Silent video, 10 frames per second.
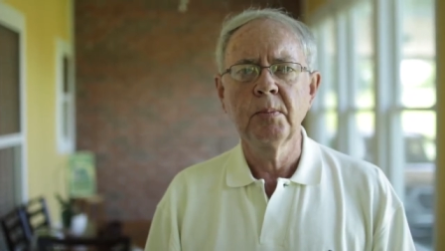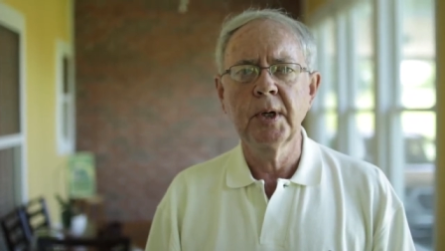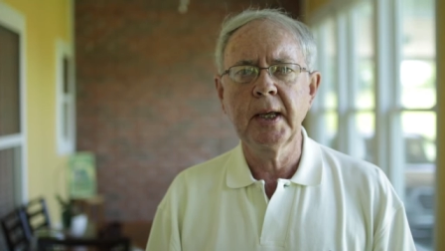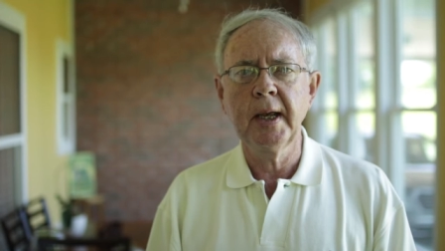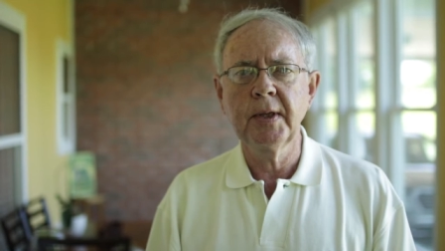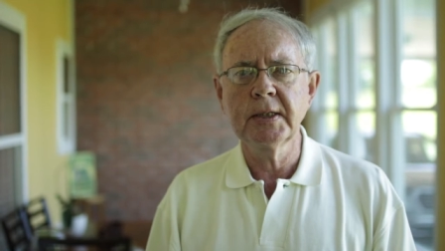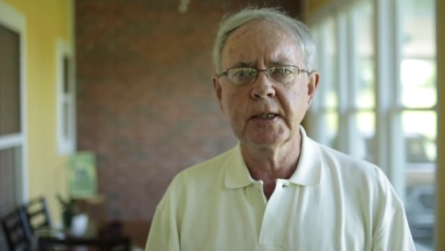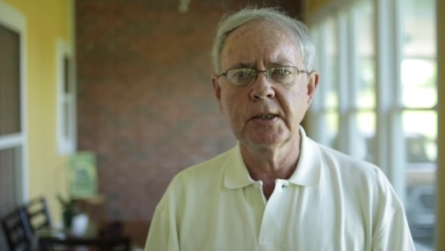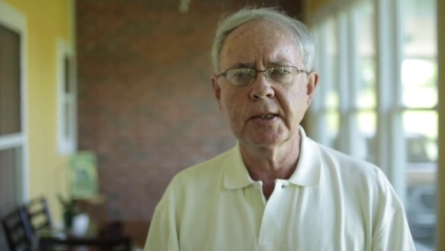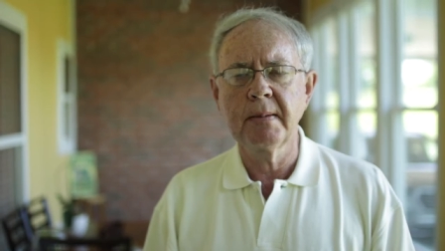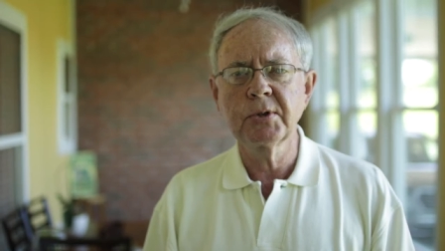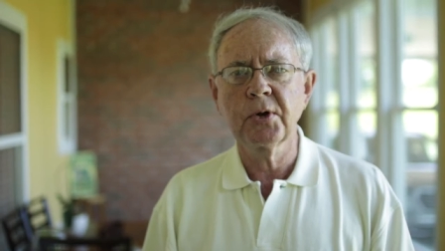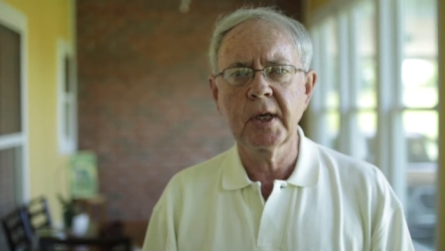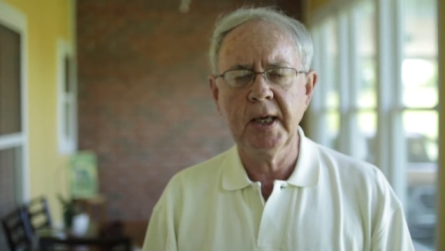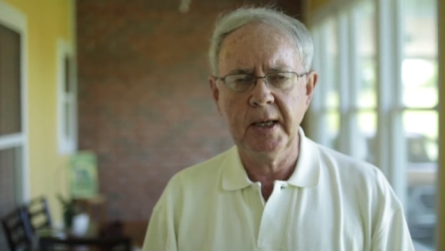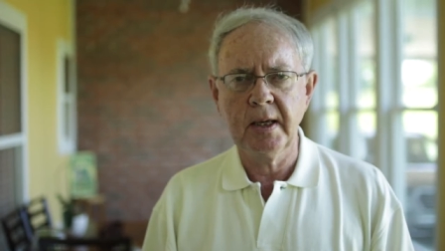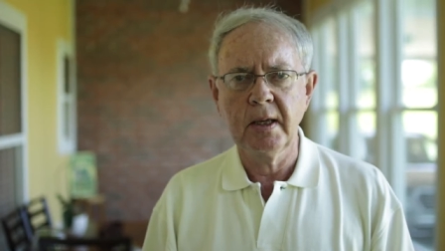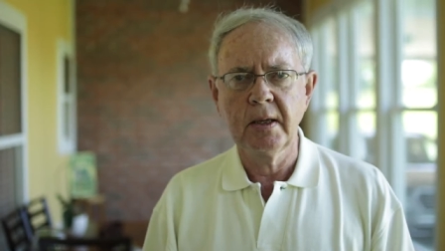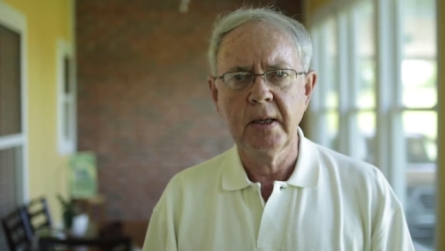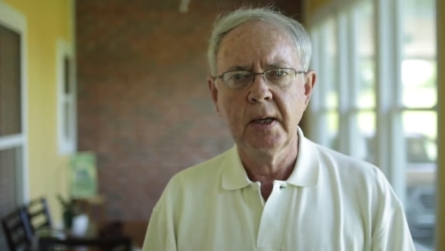But again, these enzymes are key.
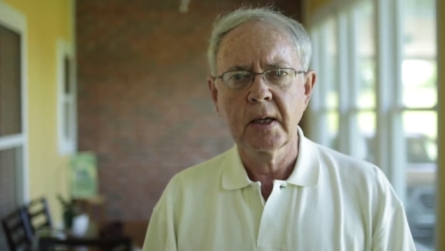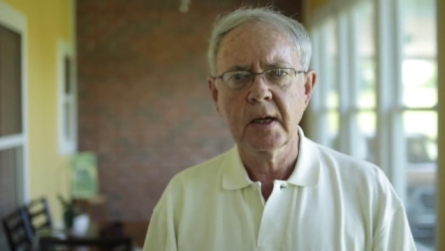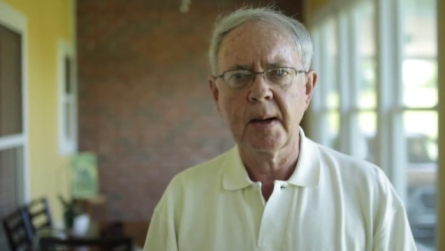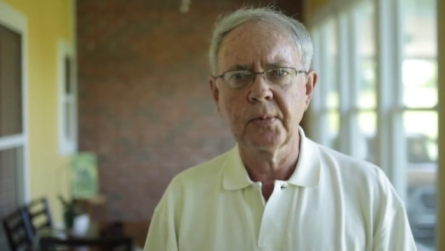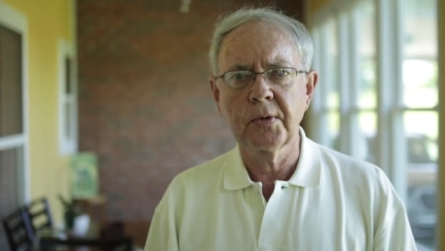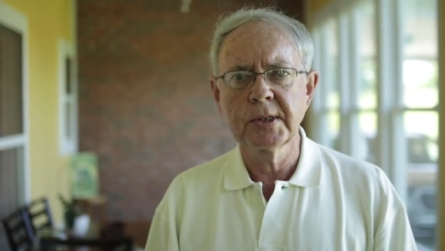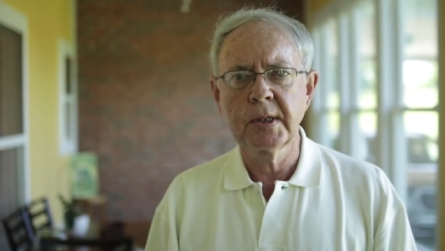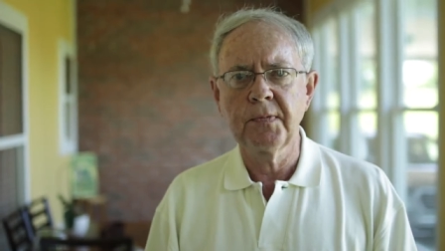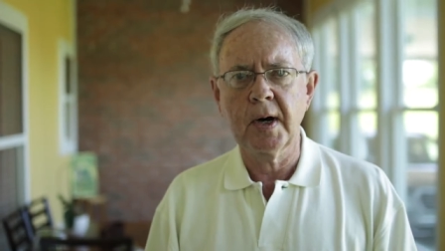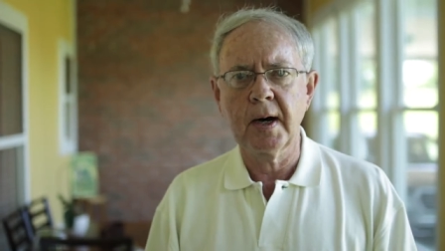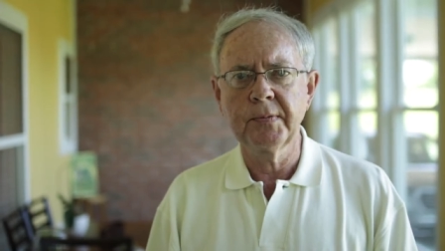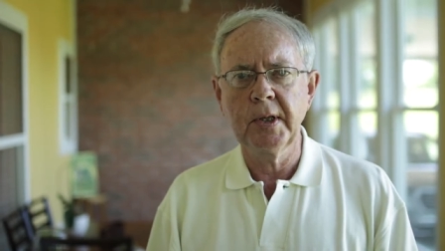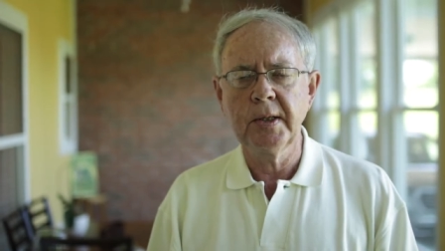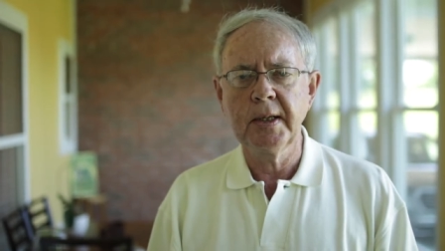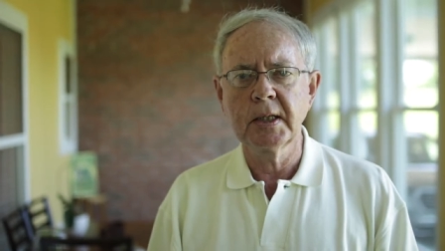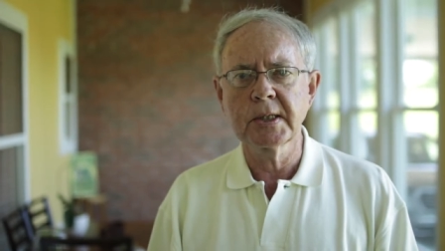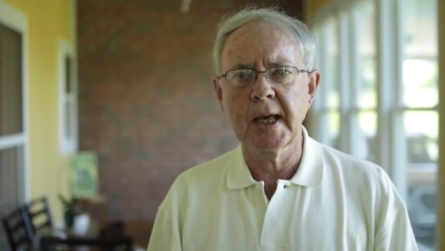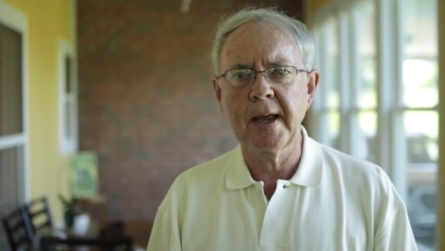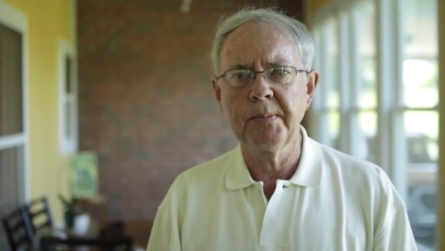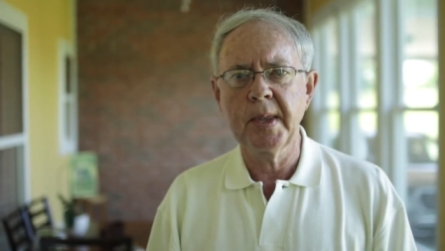Copper is involved in the
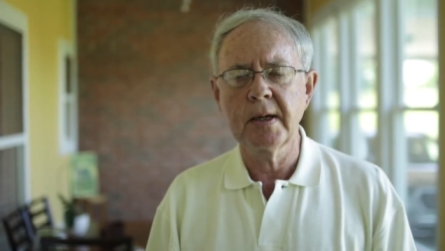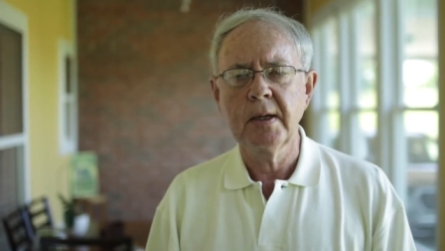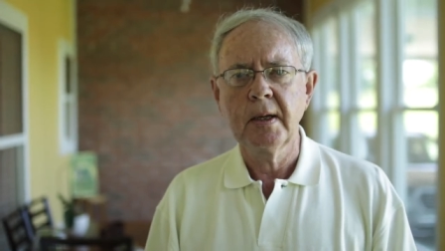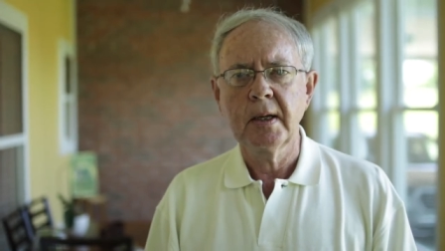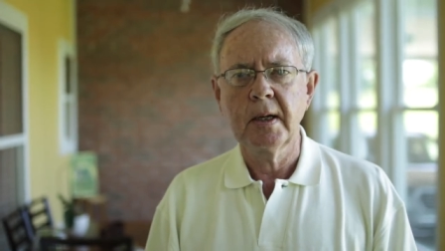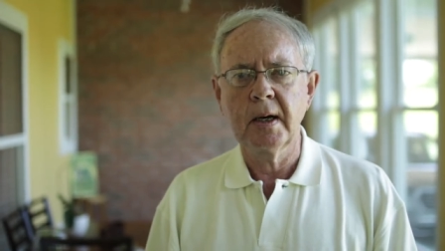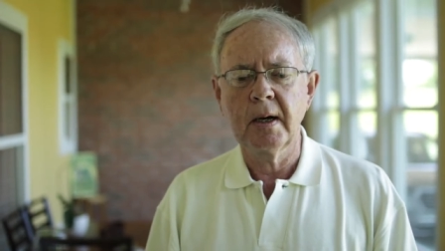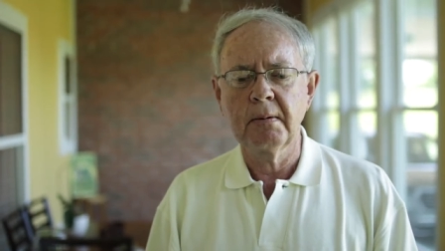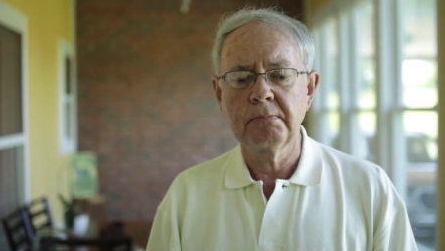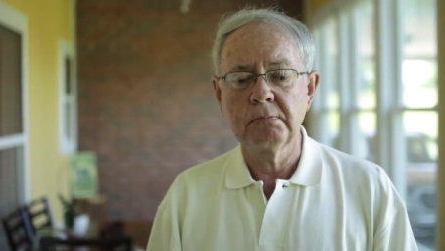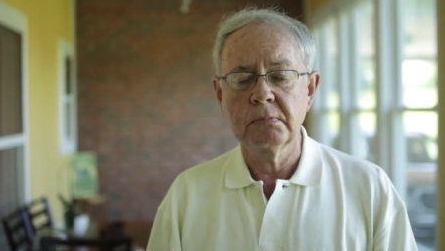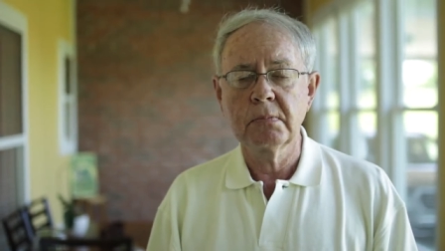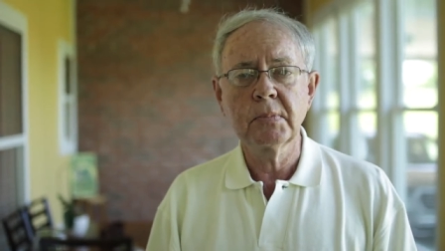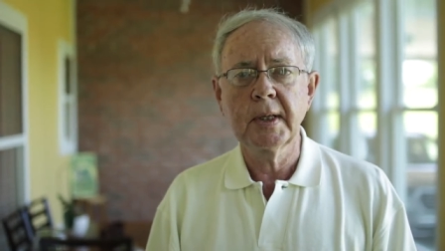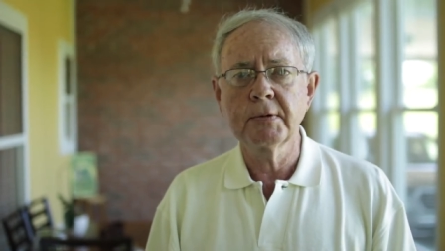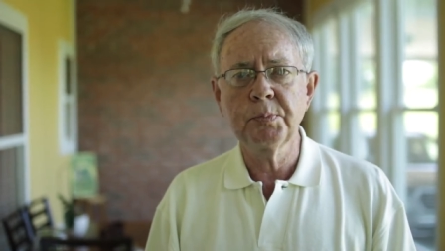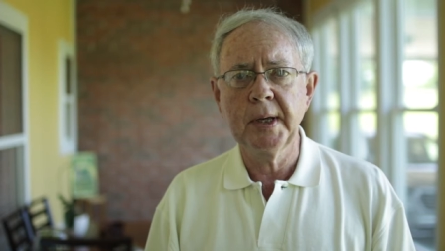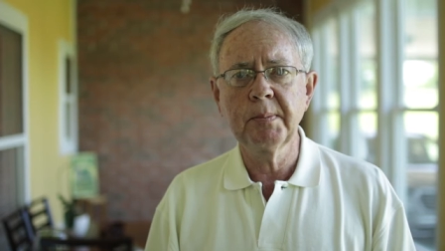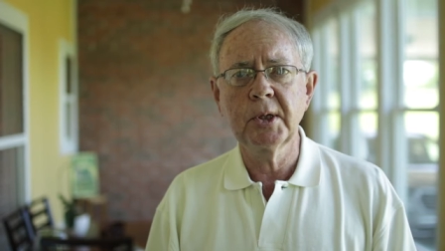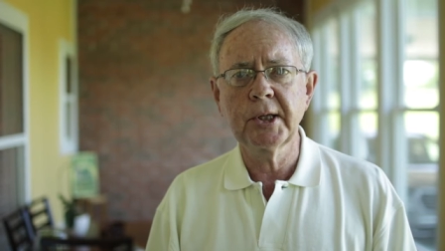enzyme that uh, gives
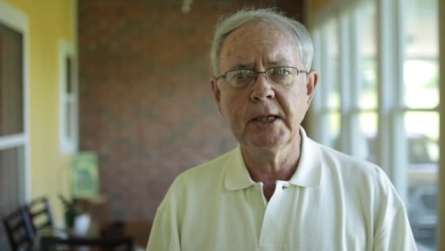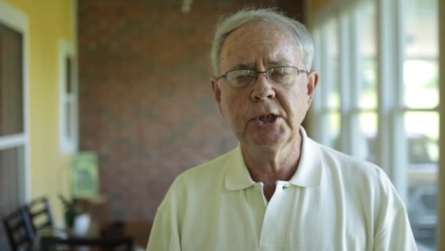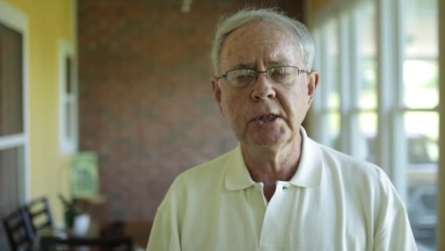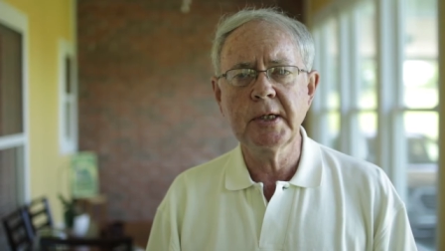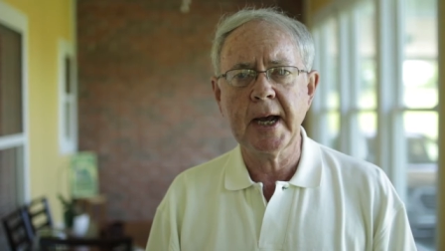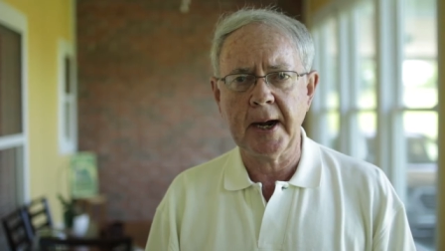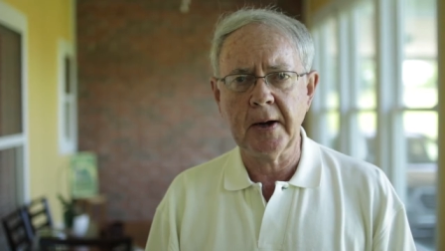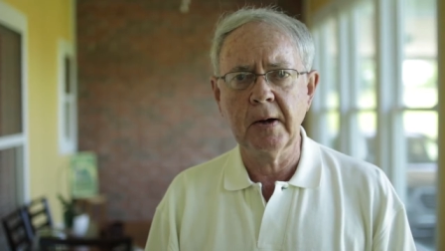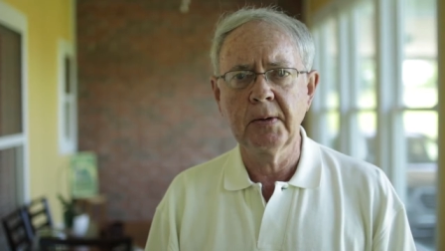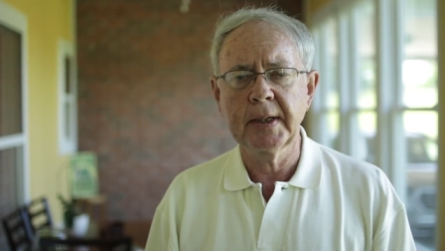pigmentation to hair,